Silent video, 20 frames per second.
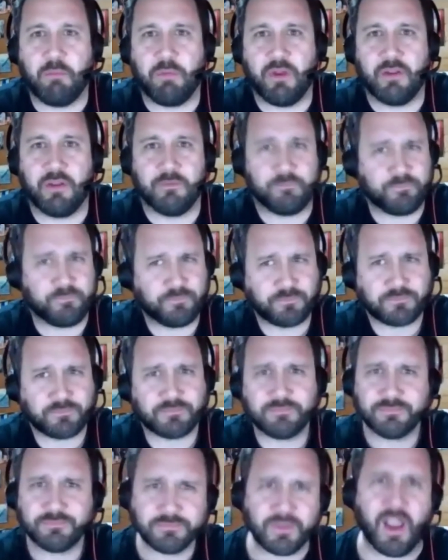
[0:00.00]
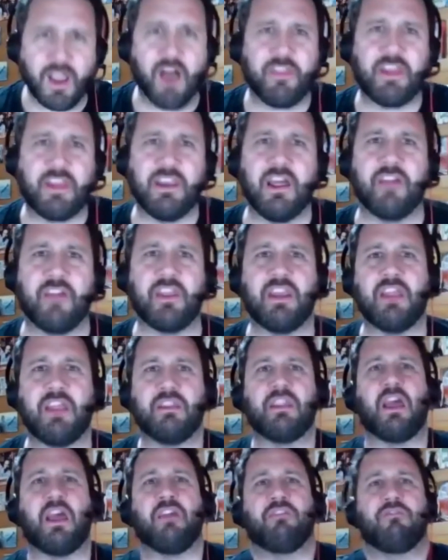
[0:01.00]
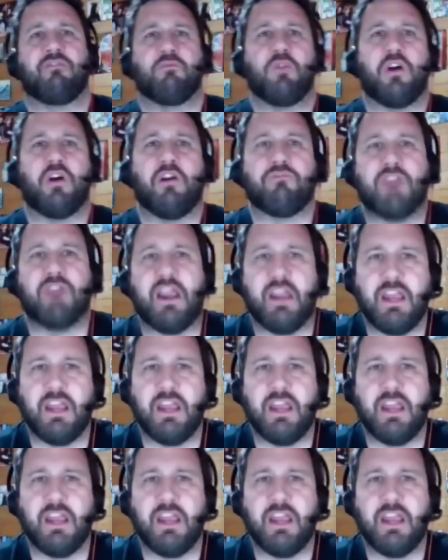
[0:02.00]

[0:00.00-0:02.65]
But I think that, from what I've read,